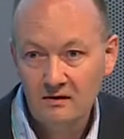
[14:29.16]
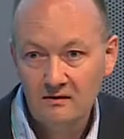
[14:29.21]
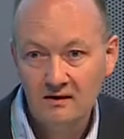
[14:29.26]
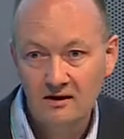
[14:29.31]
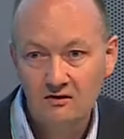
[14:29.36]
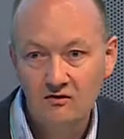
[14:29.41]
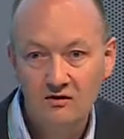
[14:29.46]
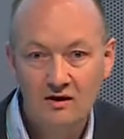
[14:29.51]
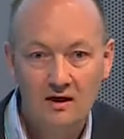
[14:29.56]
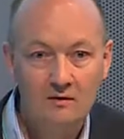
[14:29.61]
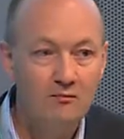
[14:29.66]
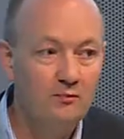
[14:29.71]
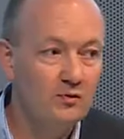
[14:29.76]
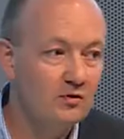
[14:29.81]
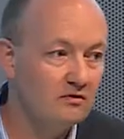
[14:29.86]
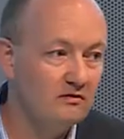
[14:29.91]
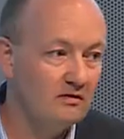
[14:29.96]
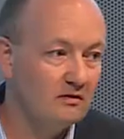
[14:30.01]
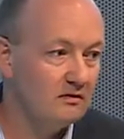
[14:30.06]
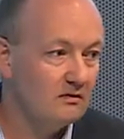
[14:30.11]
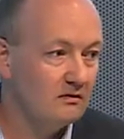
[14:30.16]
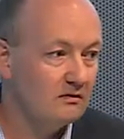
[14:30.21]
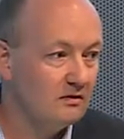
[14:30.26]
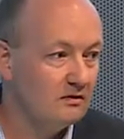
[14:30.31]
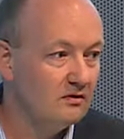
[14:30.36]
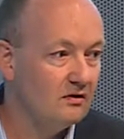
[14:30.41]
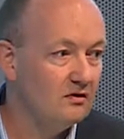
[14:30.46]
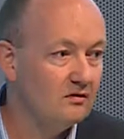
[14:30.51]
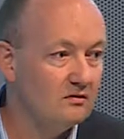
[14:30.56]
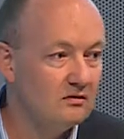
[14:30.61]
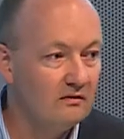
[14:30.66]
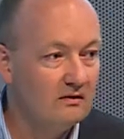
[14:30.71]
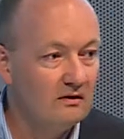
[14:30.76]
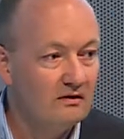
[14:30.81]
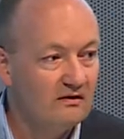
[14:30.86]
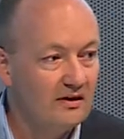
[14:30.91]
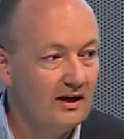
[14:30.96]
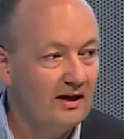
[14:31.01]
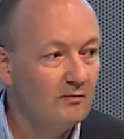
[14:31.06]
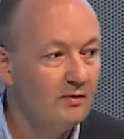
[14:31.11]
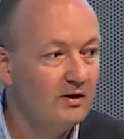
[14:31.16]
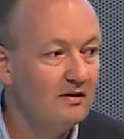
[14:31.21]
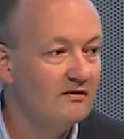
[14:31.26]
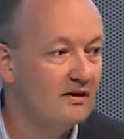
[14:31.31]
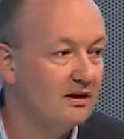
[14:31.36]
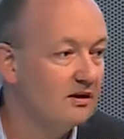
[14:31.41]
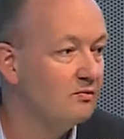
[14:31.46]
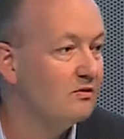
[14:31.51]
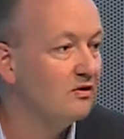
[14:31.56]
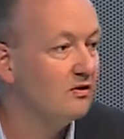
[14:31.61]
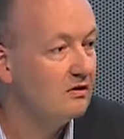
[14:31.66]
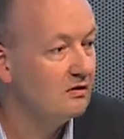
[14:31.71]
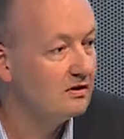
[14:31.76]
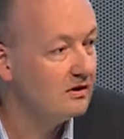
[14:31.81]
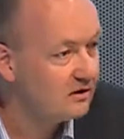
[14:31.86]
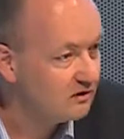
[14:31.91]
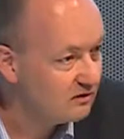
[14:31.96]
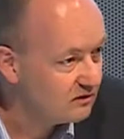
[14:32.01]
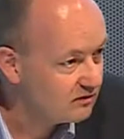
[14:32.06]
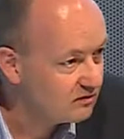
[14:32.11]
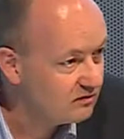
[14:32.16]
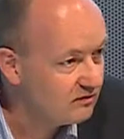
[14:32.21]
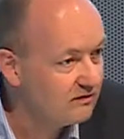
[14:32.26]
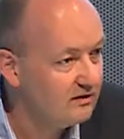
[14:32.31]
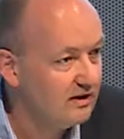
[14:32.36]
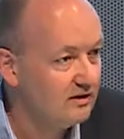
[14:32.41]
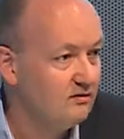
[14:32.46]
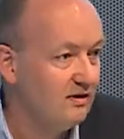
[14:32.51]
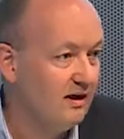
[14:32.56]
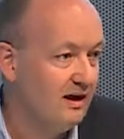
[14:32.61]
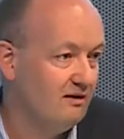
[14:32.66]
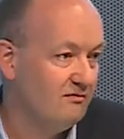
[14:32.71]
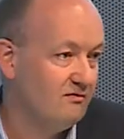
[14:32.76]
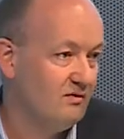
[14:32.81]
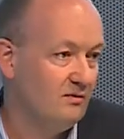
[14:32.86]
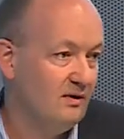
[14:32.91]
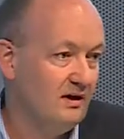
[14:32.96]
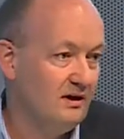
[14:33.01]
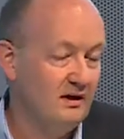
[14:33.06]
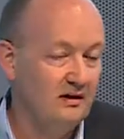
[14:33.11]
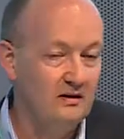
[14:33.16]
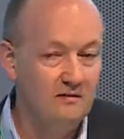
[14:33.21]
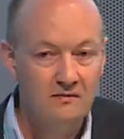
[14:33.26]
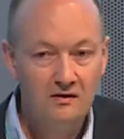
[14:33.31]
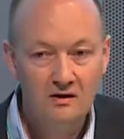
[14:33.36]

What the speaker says: that you can put on, you know, side by side with all the other tools that you have already.